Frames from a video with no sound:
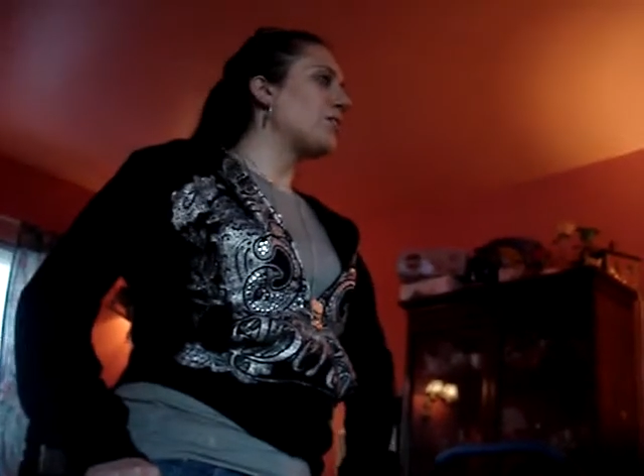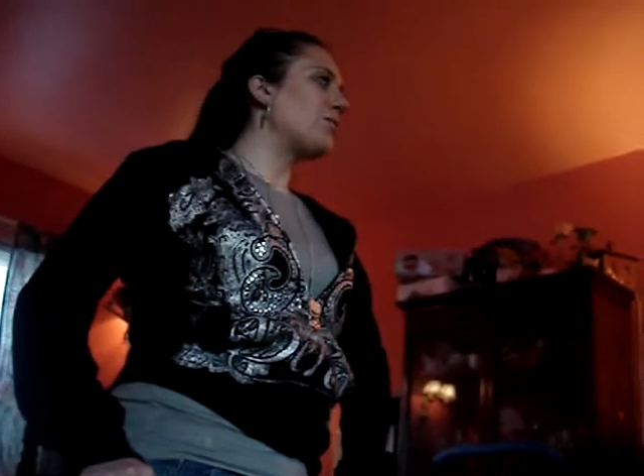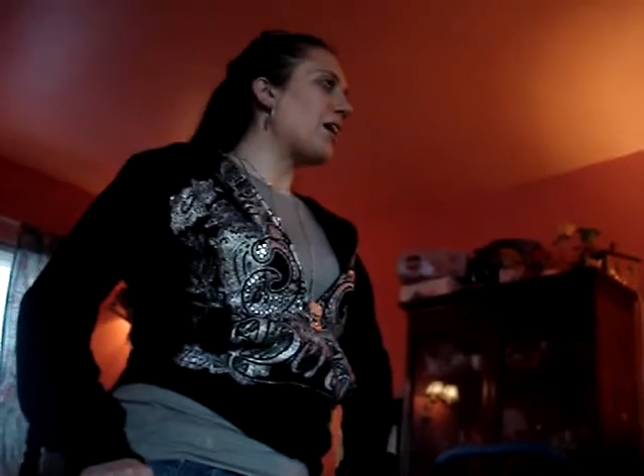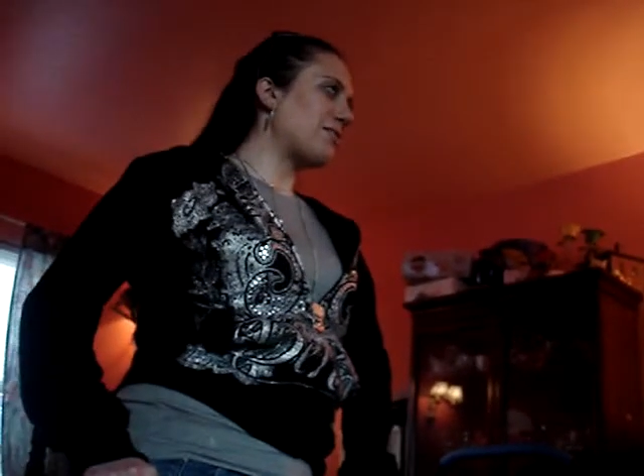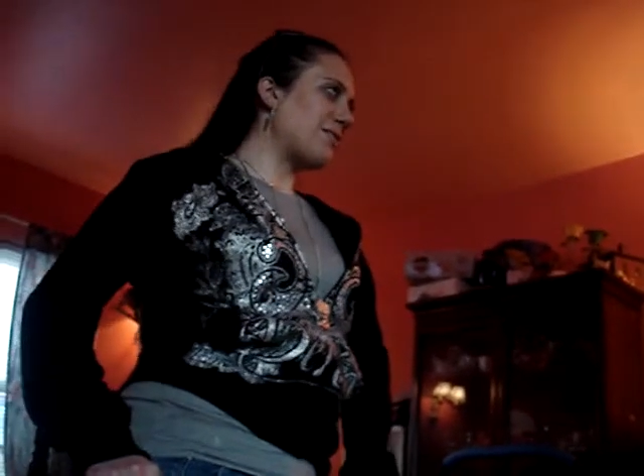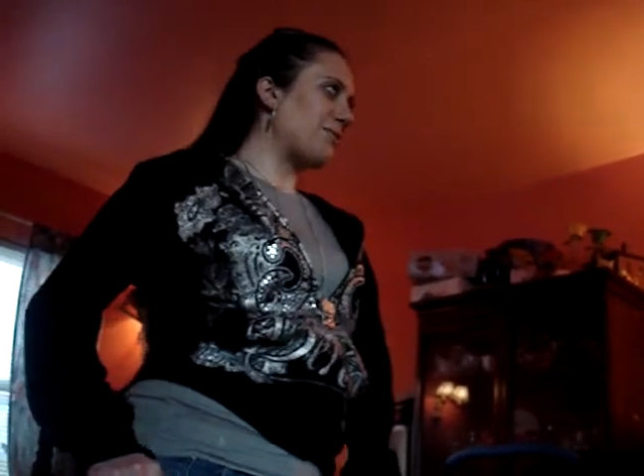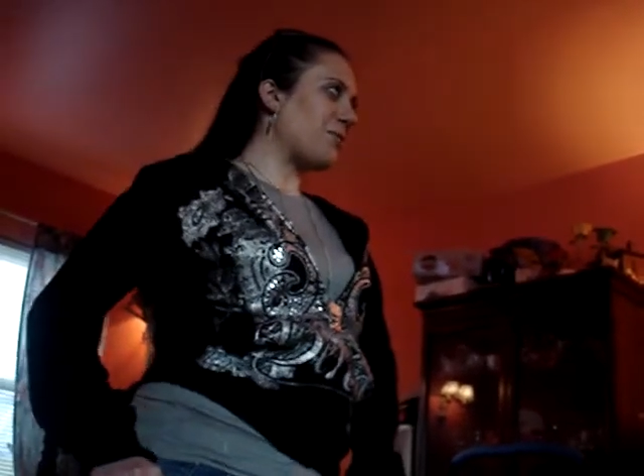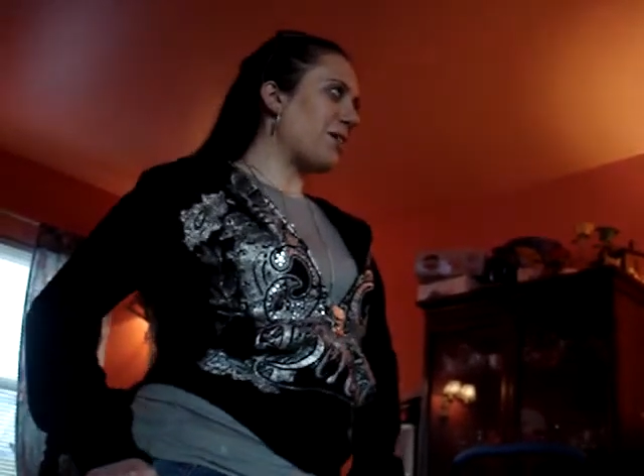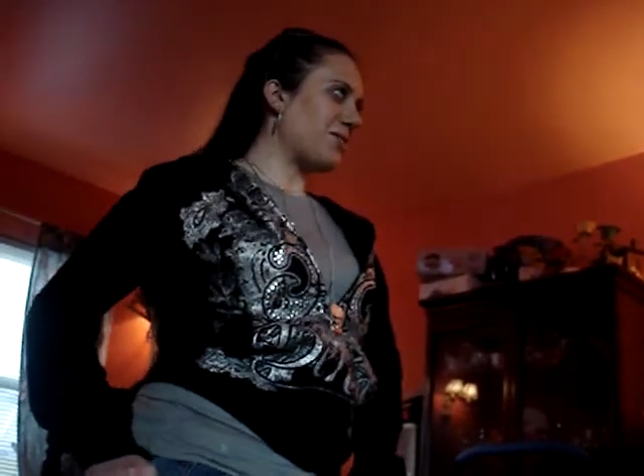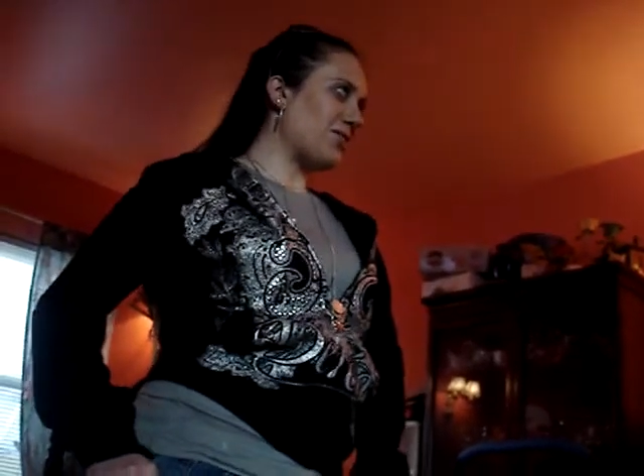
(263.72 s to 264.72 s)
don't ask these
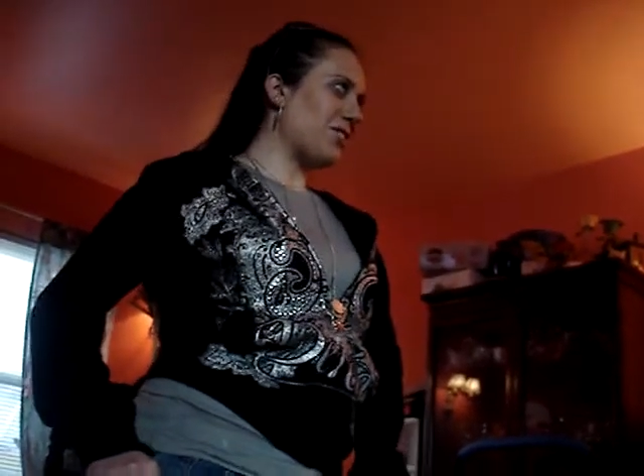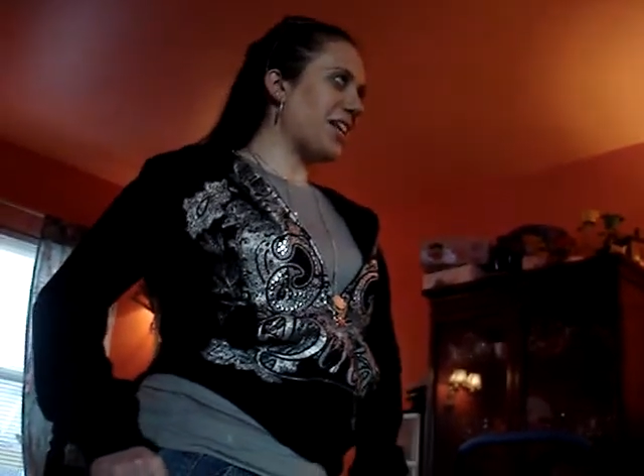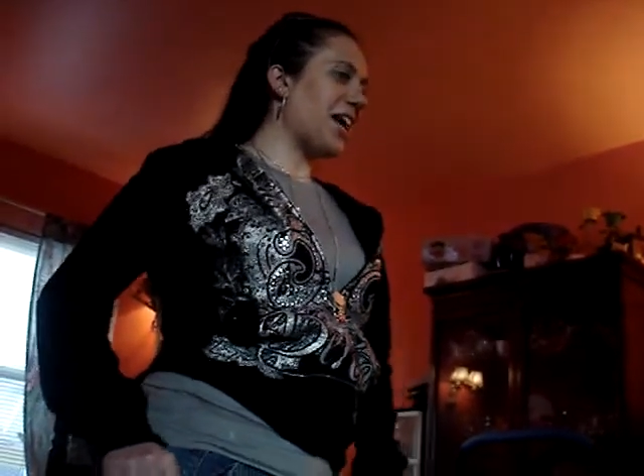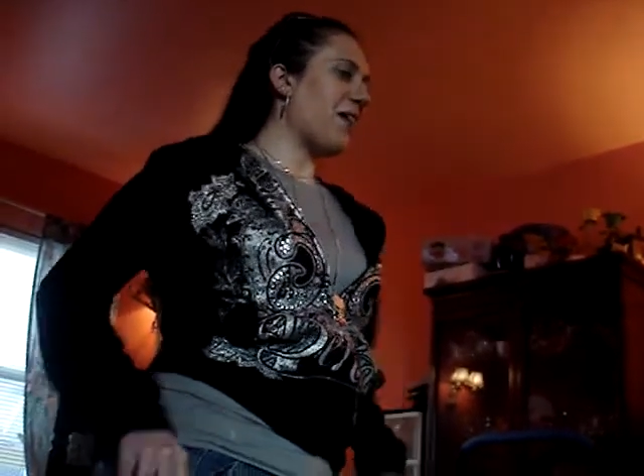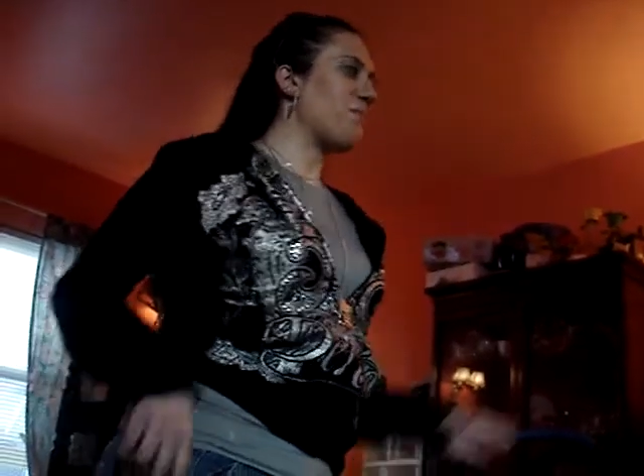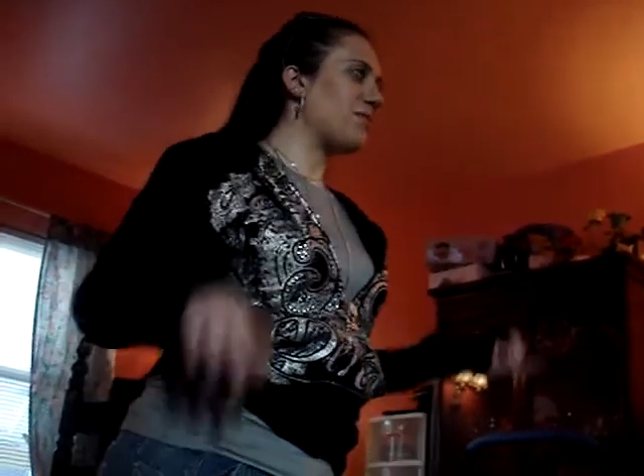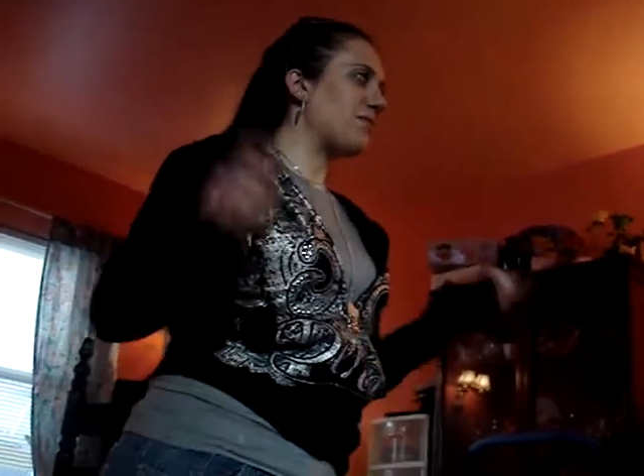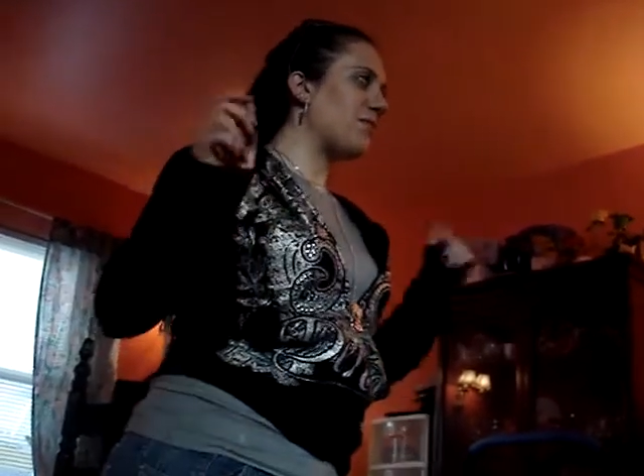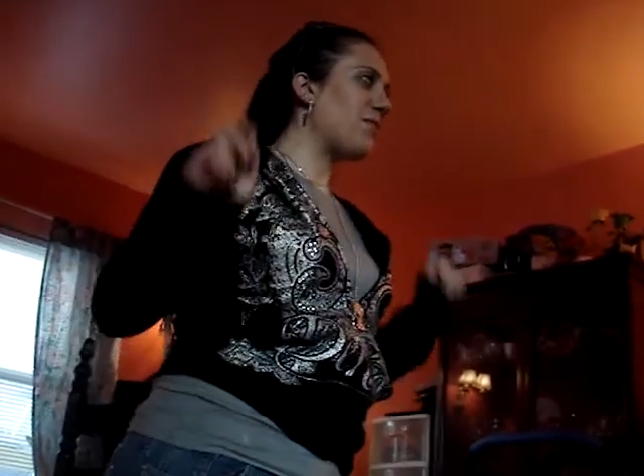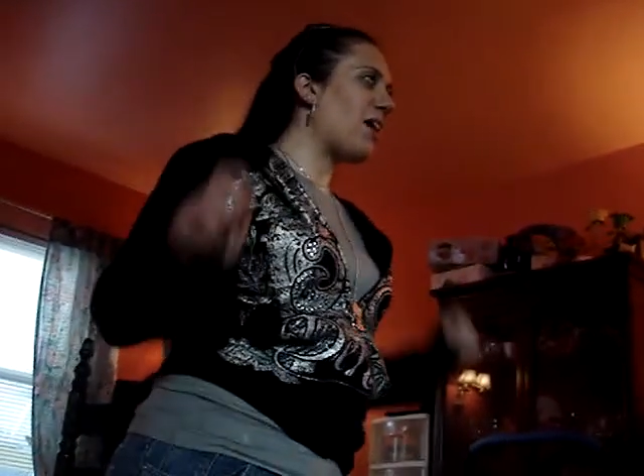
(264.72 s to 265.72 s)
questions right now,
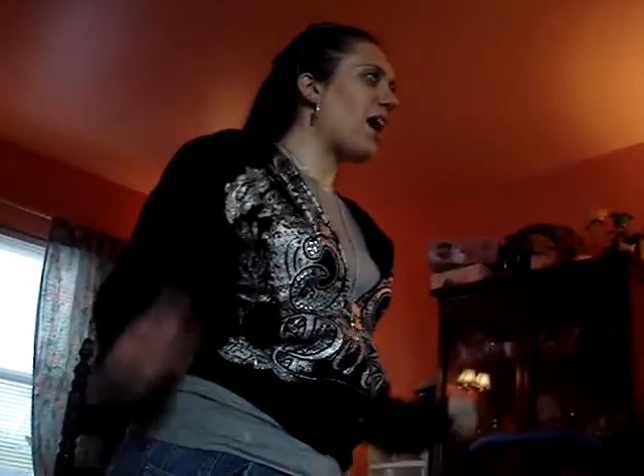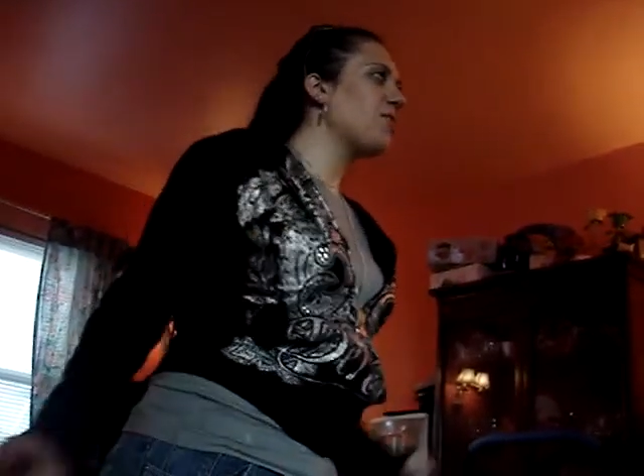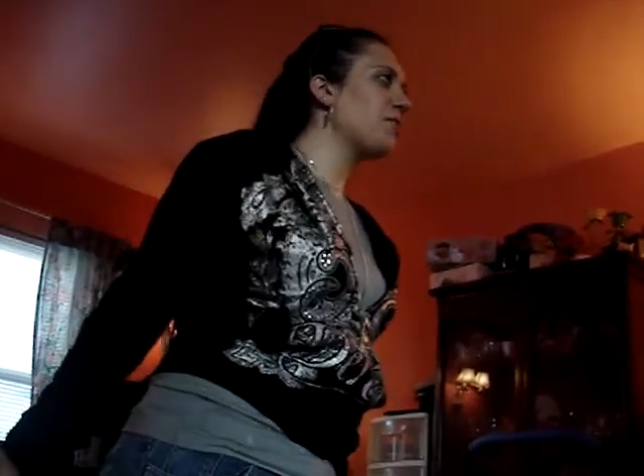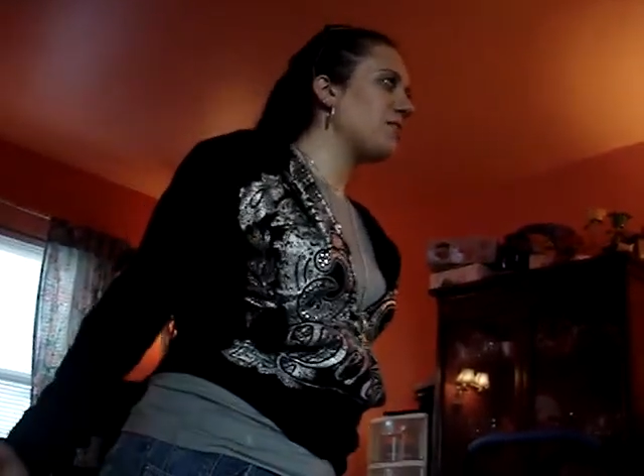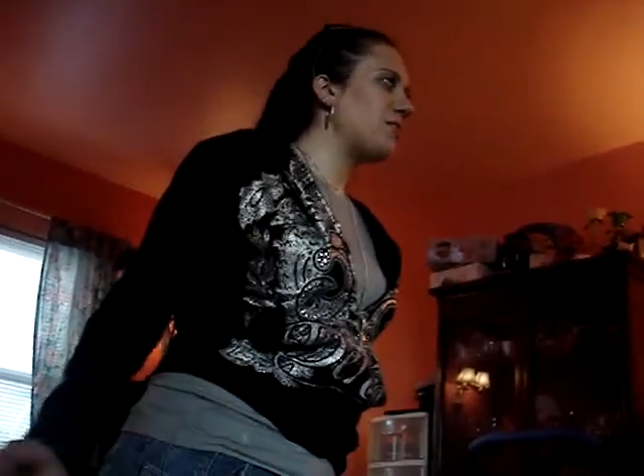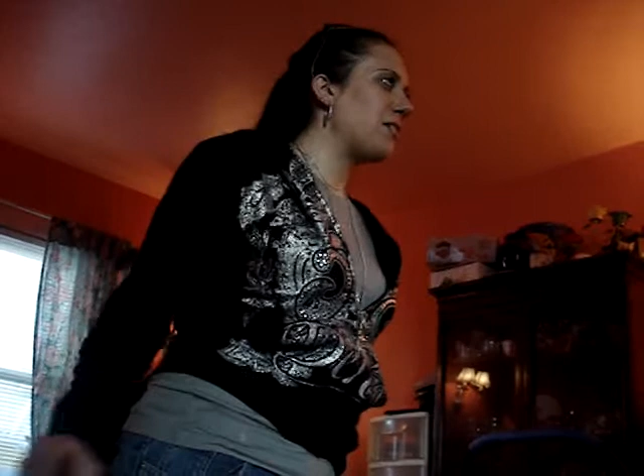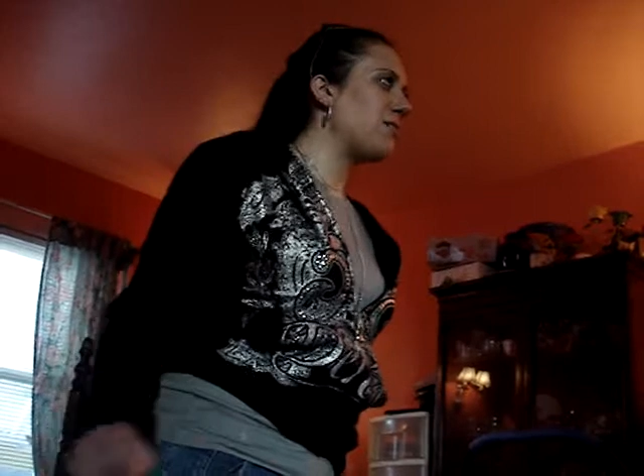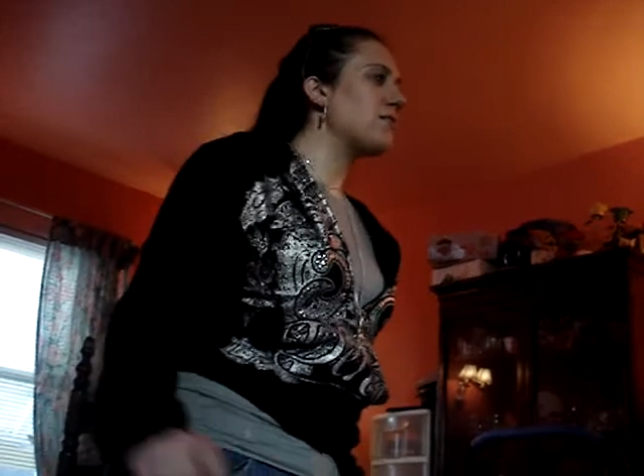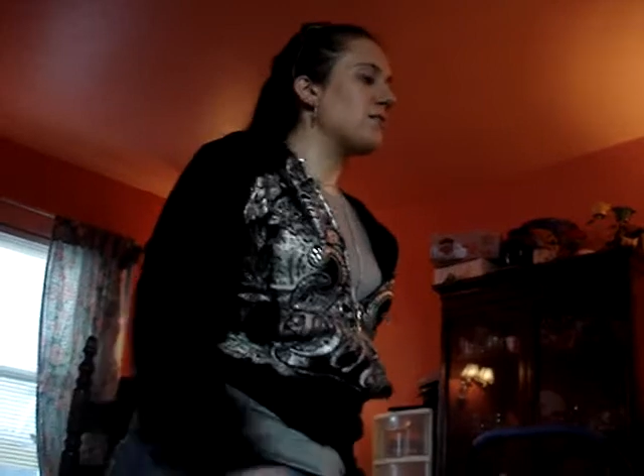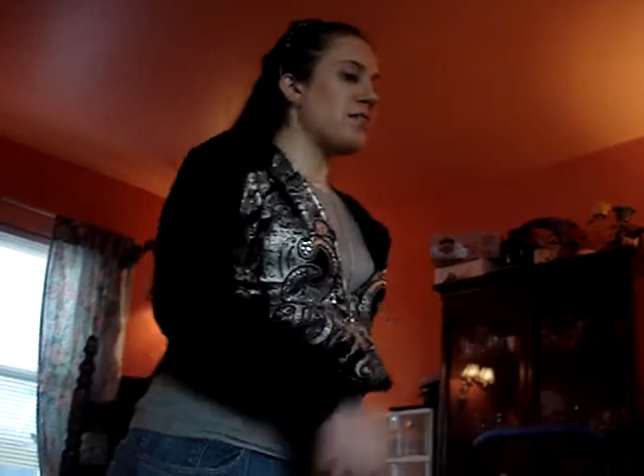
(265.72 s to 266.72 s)
because, you know, I don't need to
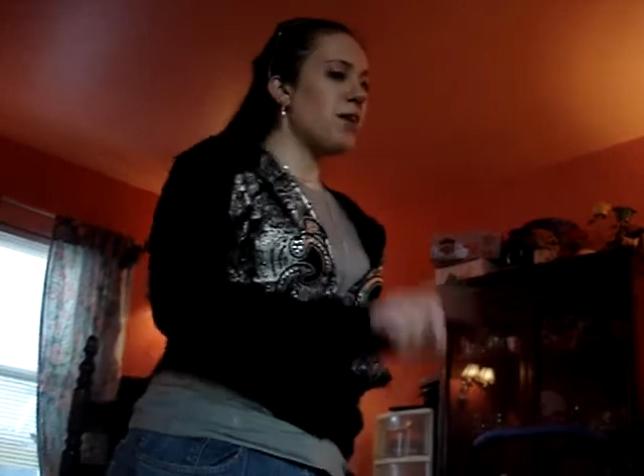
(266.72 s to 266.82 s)
hear this.